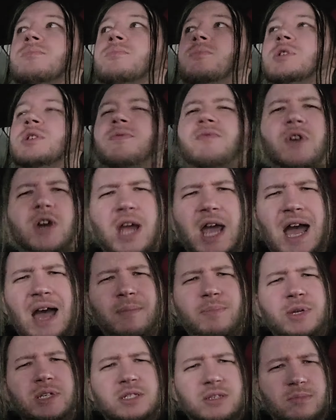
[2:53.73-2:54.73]
which I'm very
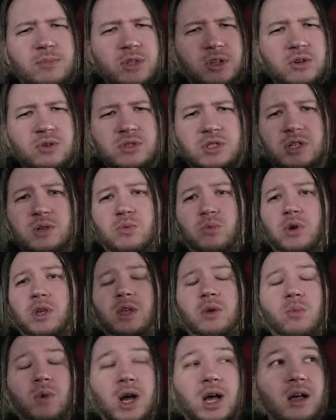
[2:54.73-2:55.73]
happy. Some of those did
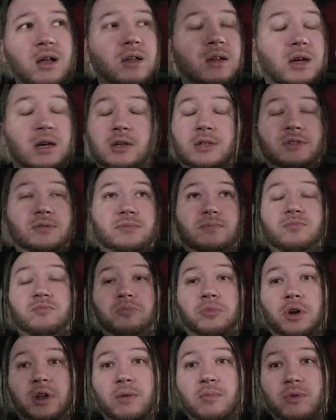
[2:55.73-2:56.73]
really well. I was
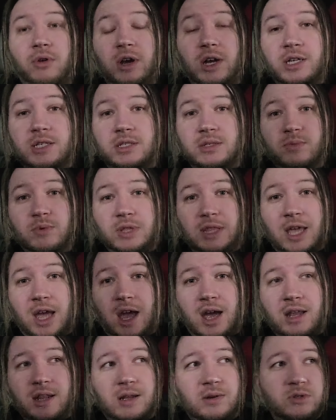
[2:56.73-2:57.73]
pretty impressed with
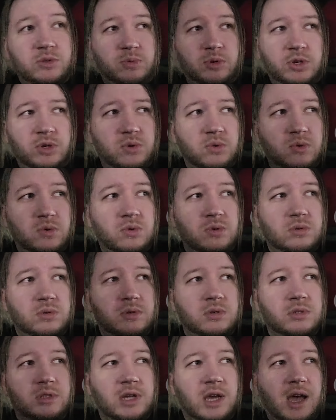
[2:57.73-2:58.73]
that. That was pretty cool
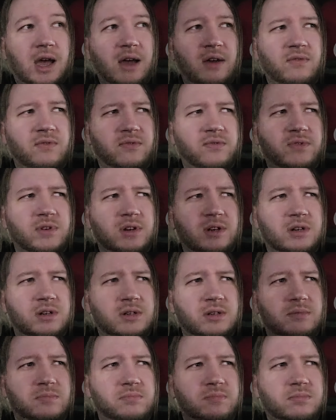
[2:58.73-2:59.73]
to have,
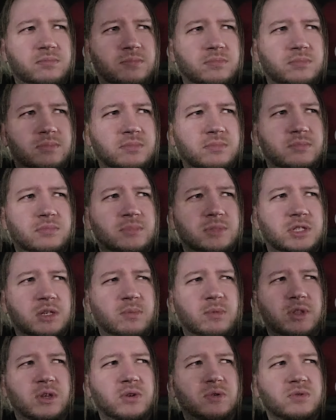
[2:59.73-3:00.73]

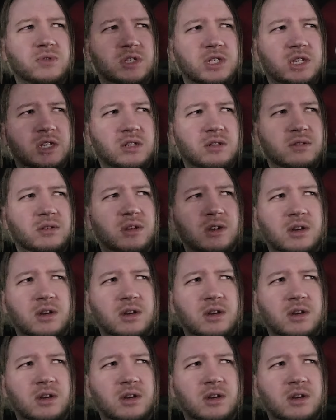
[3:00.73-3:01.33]
some of those get